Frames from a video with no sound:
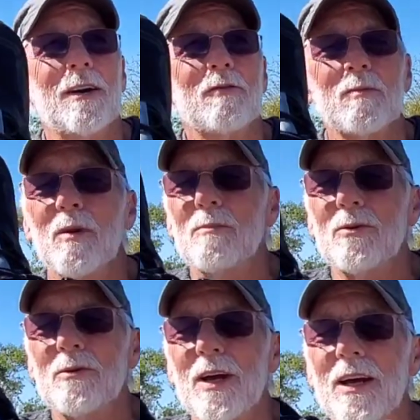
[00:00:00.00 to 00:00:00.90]
comfortable
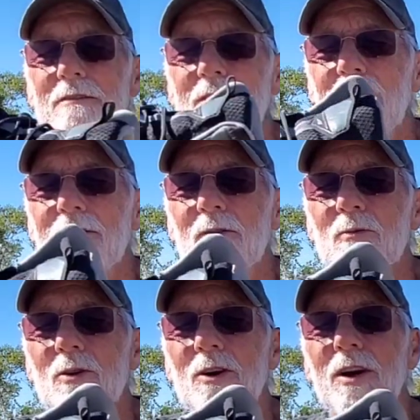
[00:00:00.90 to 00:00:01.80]
boot I've ever
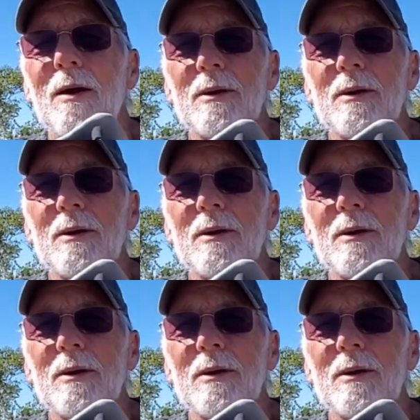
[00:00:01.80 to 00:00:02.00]
worn.